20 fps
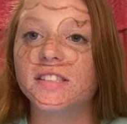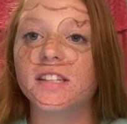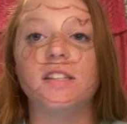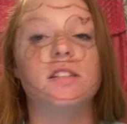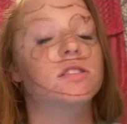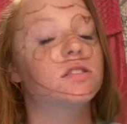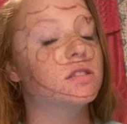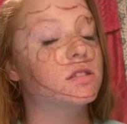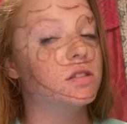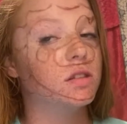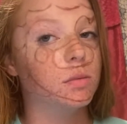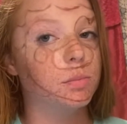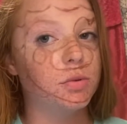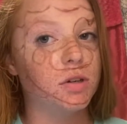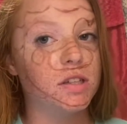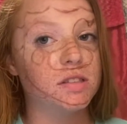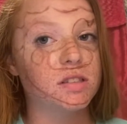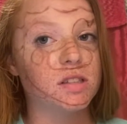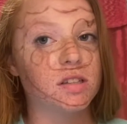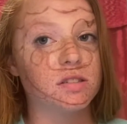and to
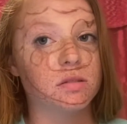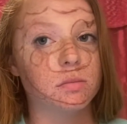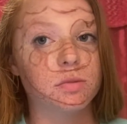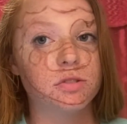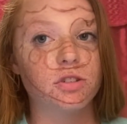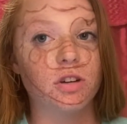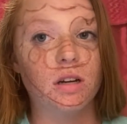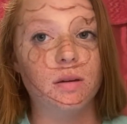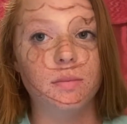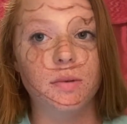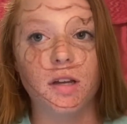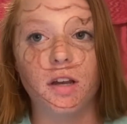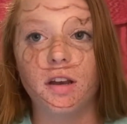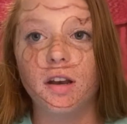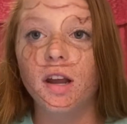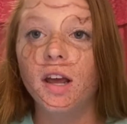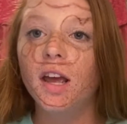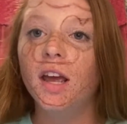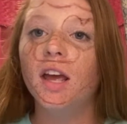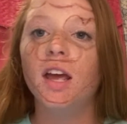press that subscribe button
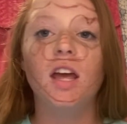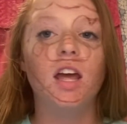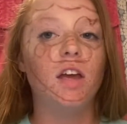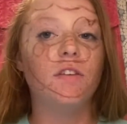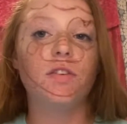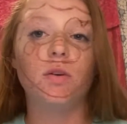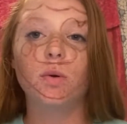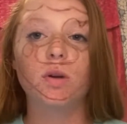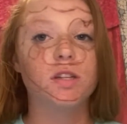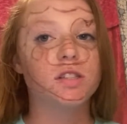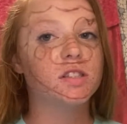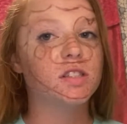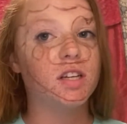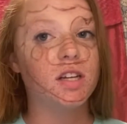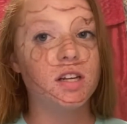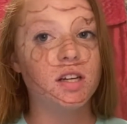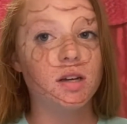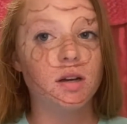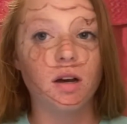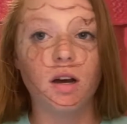if you want to see